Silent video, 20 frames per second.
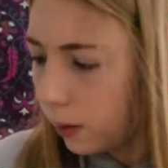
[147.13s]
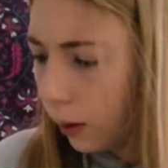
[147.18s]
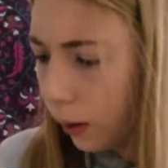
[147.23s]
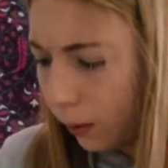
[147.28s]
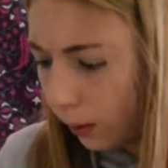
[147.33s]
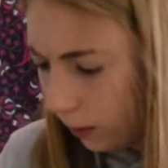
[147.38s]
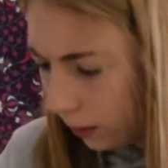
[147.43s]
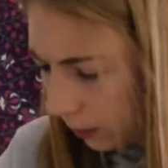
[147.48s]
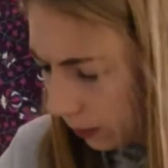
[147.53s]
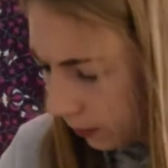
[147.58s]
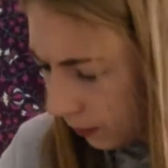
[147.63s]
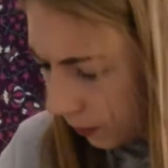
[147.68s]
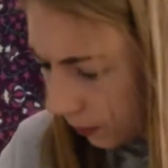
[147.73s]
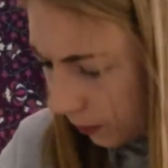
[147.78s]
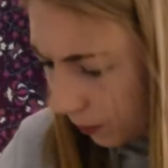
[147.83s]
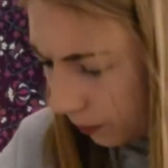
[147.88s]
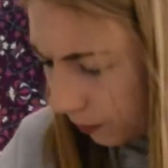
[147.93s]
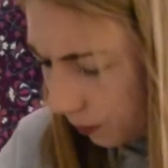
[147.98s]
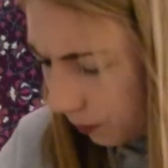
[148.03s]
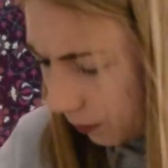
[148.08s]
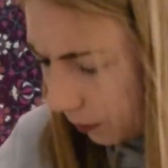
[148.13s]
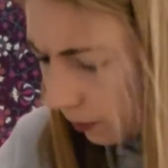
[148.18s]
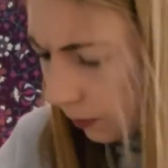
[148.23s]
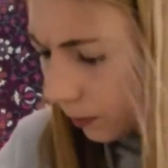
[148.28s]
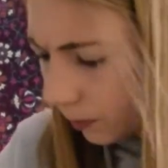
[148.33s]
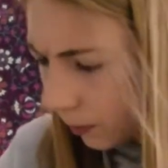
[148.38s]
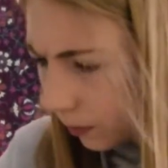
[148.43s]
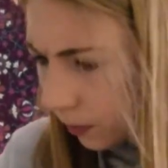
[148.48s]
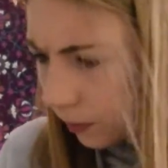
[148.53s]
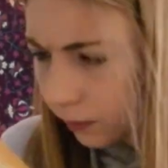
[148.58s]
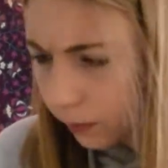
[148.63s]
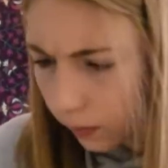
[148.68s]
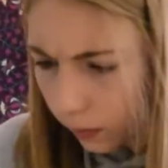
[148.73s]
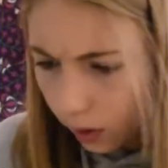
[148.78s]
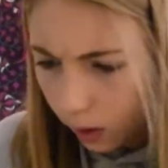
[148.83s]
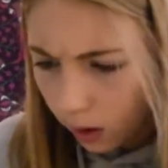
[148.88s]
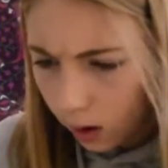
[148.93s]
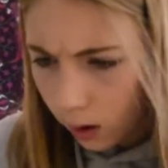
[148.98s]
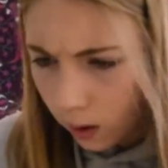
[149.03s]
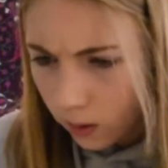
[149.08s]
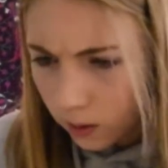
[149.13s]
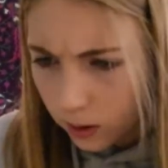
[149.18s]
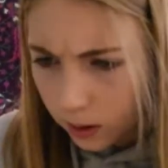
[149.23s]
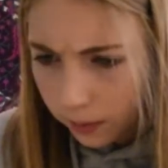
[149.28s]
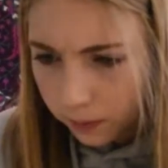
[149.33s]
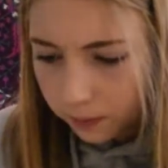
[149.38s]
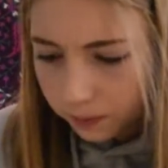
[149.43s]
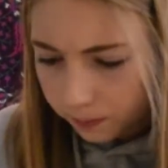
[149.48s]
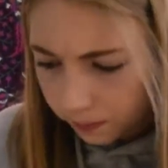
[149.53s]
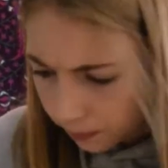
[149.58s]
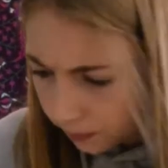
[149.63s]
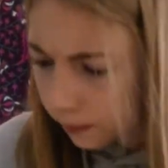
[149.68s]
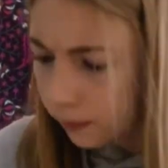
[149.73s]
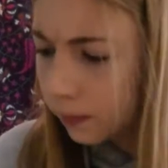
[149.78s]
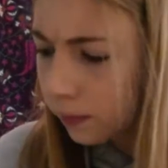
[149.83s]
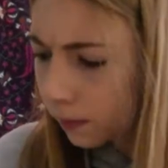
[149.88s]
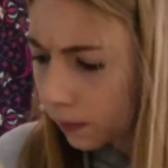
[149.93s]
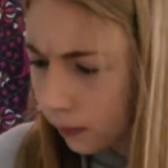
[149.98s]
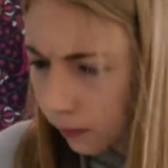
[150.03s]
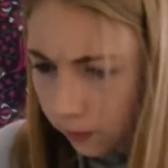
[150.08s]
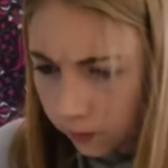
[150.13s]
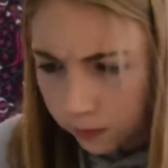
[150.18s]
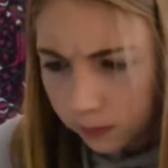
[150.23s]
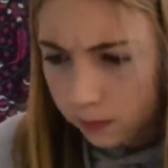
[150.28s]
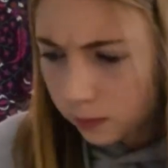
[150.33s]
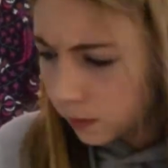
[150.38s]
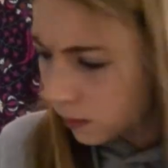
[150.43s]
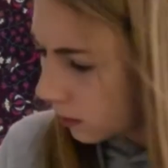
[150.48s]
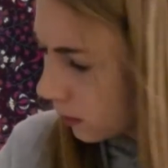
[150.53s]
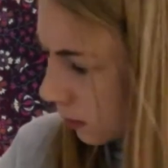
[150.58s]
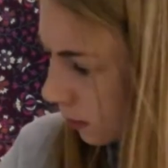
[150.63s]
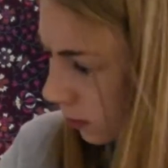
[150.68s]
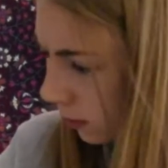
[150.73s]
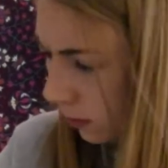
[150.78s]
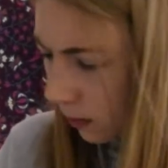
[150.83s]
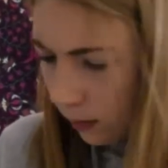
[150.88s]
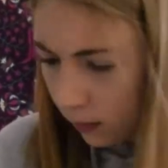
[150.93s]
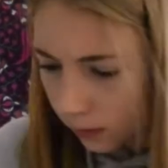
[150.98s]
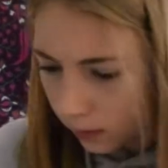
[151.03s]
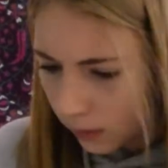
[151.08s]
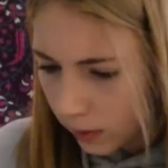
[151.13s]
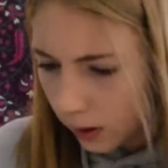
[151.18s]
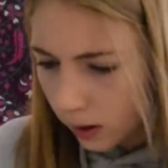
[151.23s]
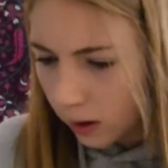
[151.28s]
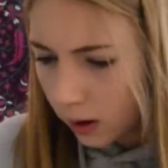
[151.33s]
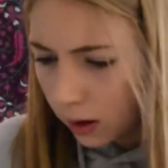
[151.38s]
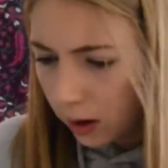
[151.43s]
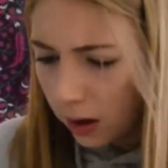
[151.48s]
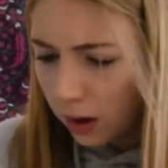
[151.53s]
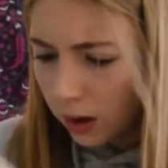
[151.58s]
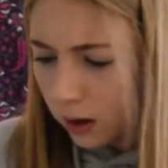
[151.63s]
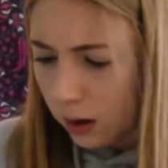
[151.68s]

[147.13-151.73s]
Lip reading: It's better to spread your studying throughout the week so you won't be a mess the night before.